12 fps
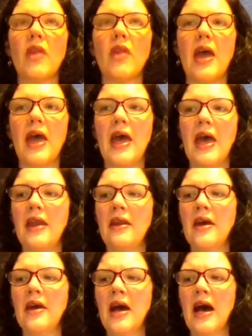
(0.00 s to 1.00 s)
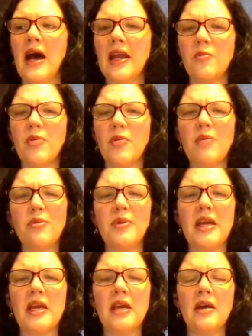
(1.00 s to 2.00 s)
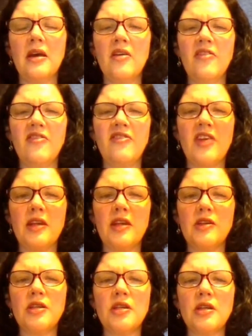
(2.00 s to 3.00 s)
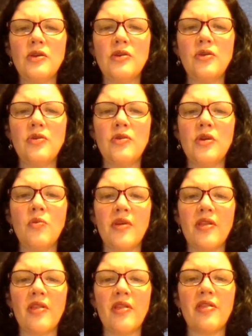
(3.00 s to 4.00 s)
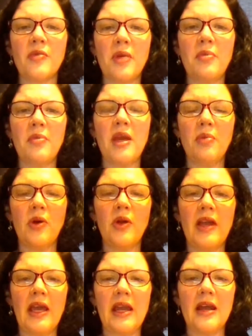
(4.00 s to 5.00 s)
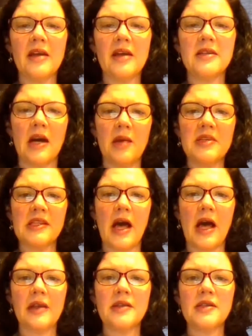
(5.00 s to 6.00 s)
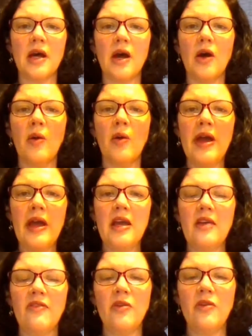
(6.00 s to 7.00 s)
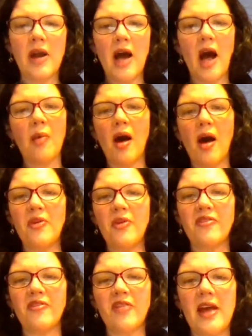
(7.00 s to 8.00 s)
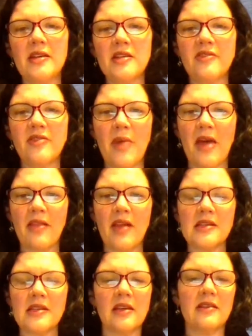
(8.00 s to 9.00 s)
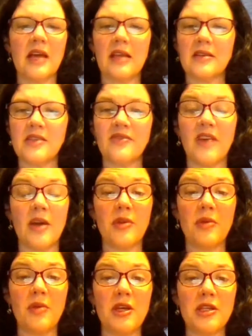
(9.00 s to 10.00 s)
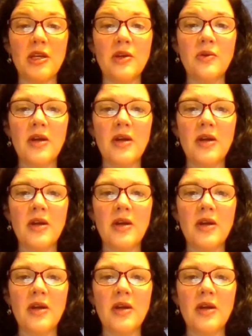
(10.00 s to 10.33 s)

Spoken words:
And I can probably fit two, no more than three people in a time slot. So if you want to hop on with a friend for a math lesson, that's fine with me too.